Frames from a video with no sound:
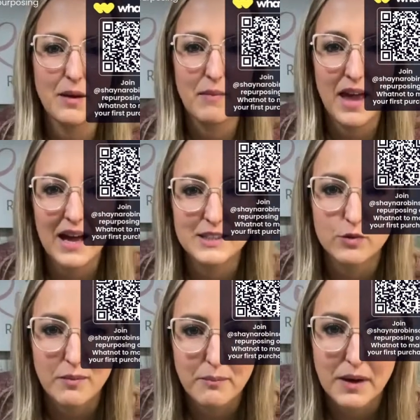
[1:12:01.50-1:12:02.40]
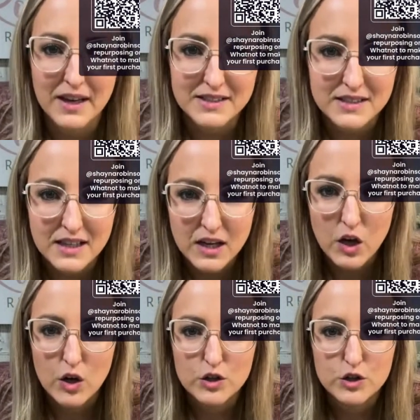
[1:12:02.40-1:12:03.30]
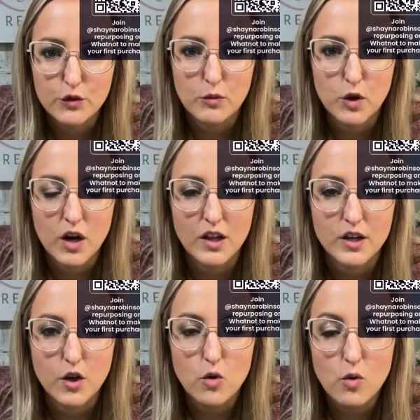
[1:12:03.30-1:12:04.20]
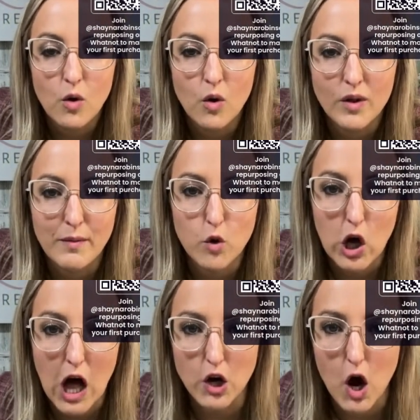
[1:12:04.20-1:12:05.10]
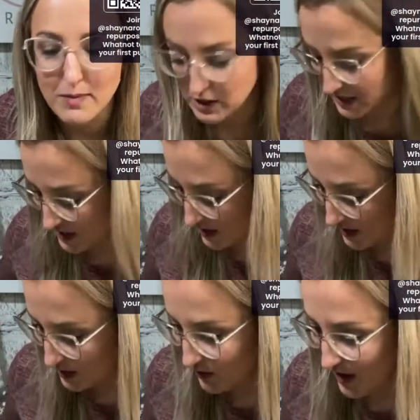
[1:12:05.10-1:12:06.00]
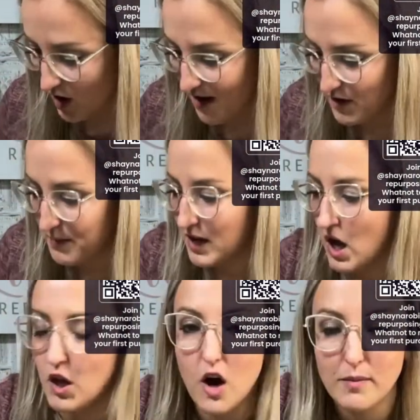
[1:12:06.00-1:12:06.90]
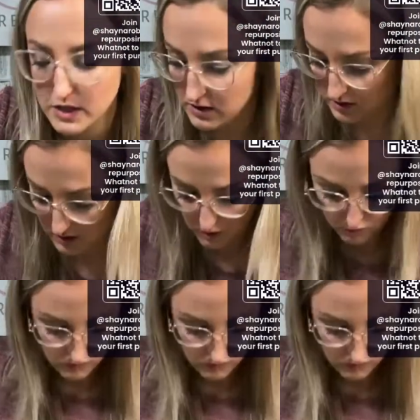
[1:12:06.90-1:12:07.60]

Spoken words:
may add sweet pickings too for more color. Cool. Like more color options. Do they not have very many color options? Oh.